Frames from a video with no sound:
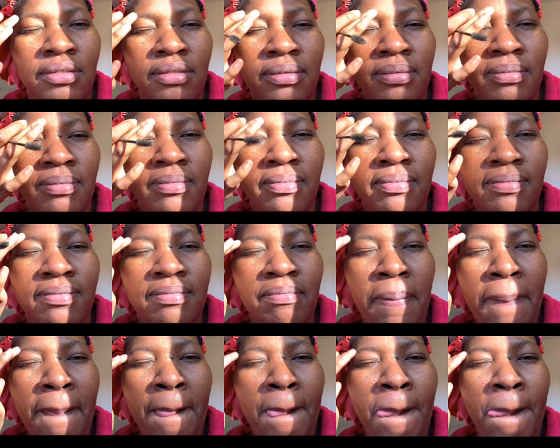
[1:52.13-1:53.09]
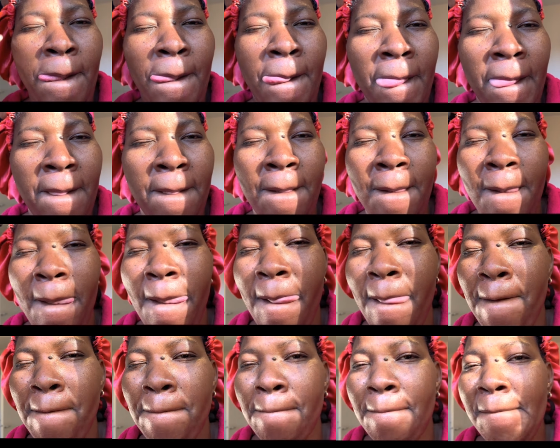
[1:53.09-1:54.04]
I'm happy for you to
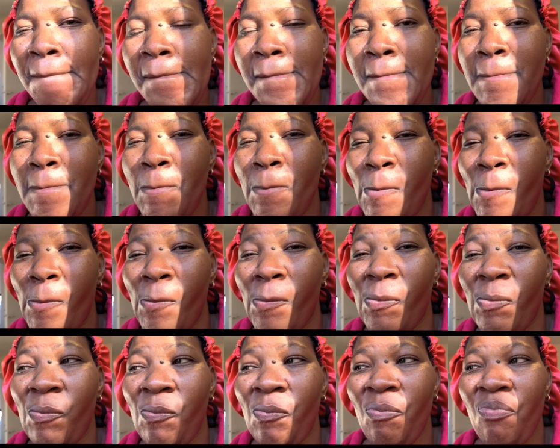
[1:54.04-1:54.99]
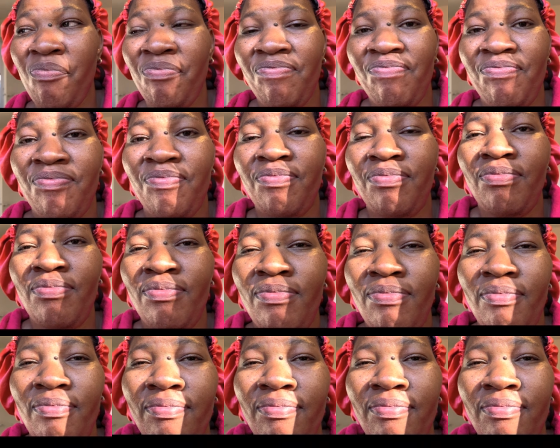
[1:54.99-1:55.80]
watch what she was doing. It was not that much.